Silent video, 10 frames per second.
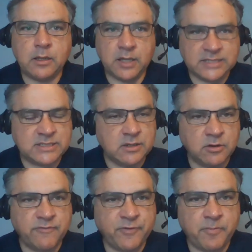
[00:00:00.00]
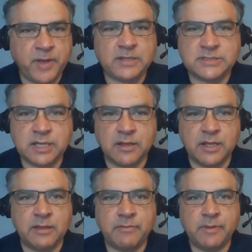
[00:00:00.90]
Lesson learned for your pal
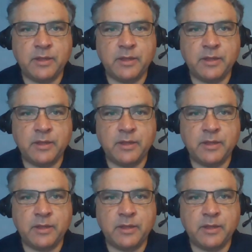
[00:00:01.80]
Sully.